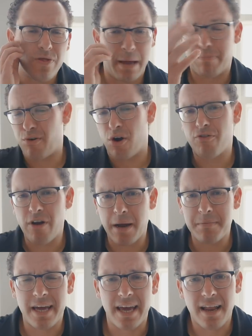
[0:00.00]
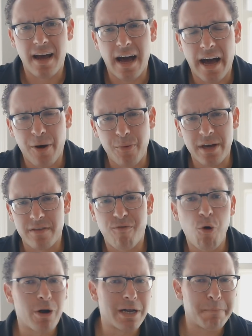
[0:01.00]
they programmed it uh, with
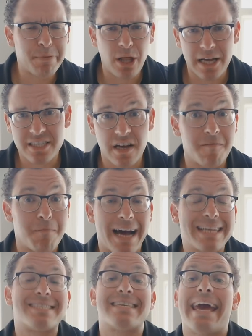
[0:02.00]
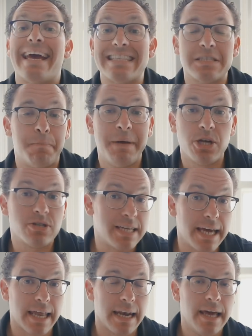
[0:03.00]
40 plus of my scans built
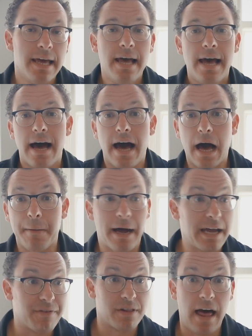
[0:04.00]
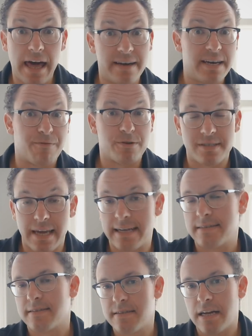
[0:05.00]
in. Um, I have a lot of different
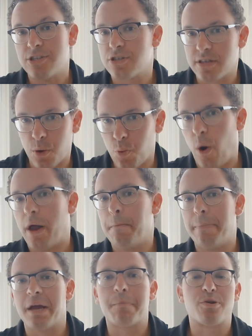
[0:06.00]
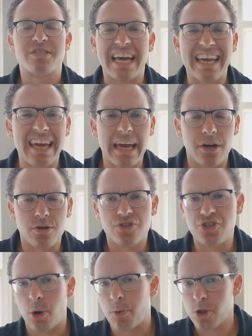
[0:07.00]
scans. It's not just like one big percent gainer.
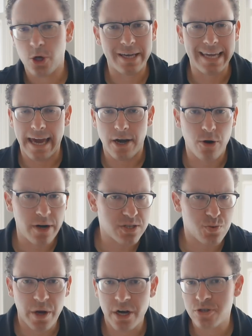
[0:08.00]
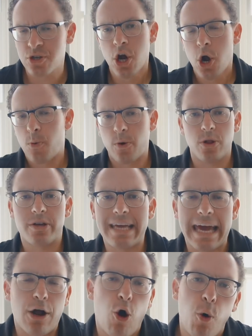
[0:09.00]
So we're looking at earnings winners. We're looking
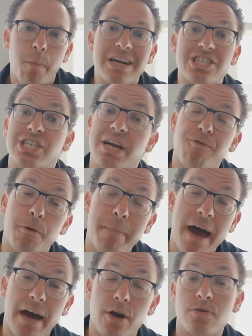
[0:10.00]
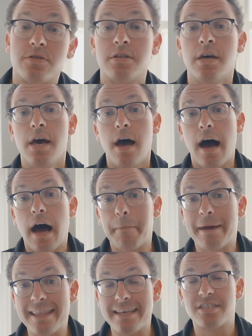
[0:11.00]
at a whole bunch of different patterns.
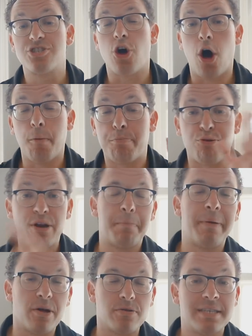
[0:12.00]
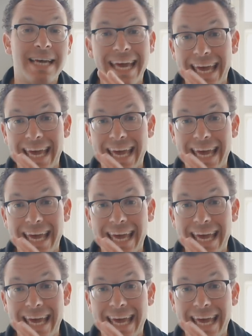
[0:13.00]
Um, and this is all pre-built